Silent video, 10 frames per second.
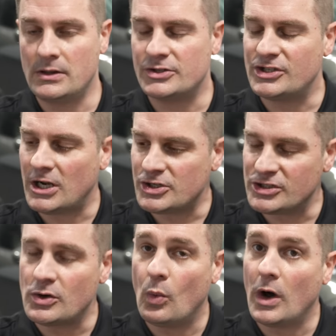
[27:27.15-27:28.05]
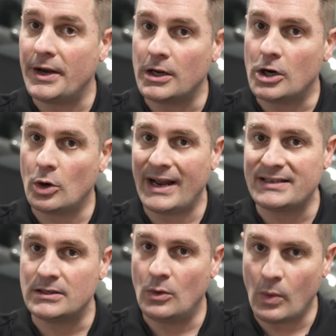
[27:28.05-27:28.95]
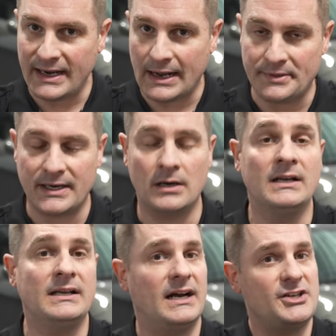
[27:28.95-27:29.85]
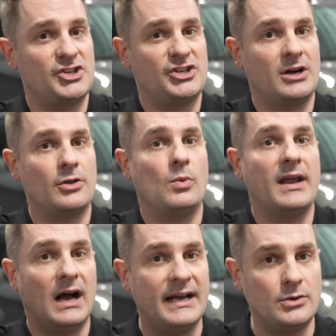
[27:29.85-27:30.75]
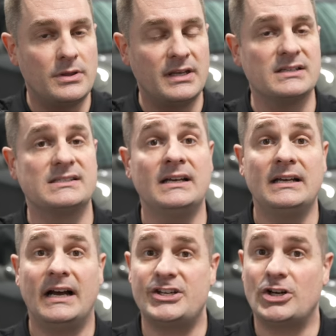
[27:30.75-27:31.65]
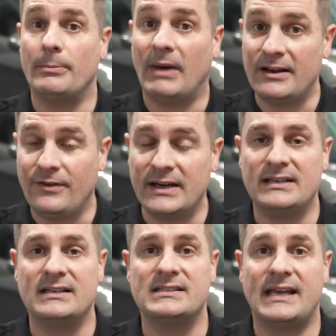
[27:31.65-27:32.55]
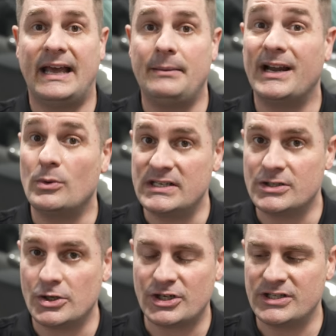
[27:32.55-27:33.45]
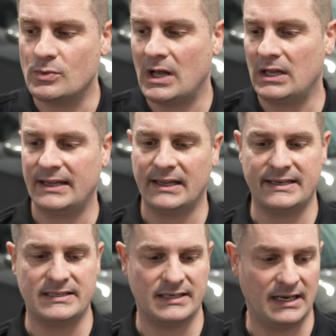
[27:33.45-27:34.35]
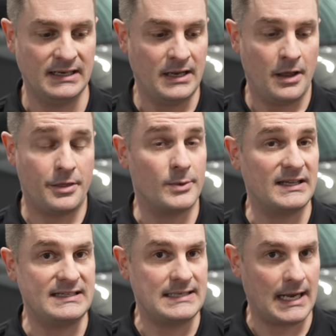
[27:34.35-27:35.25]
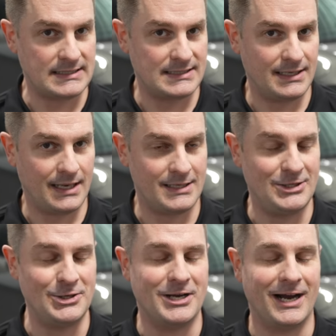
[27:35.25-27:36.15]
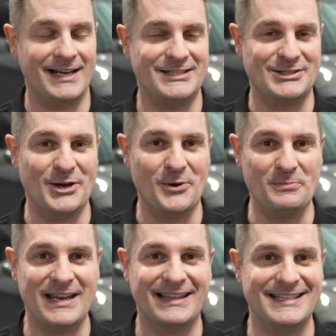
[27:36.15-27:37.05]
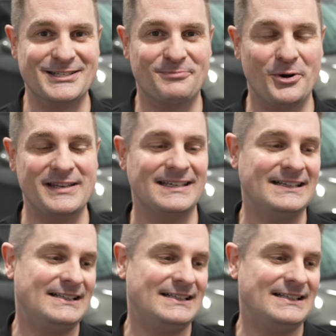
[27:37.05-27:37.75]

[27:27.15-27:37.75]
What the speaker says: There's not just one correct way out there. I just share the way I do things. I share my findings and my research as well. I like to thoroughly test, as you guys know me at this point.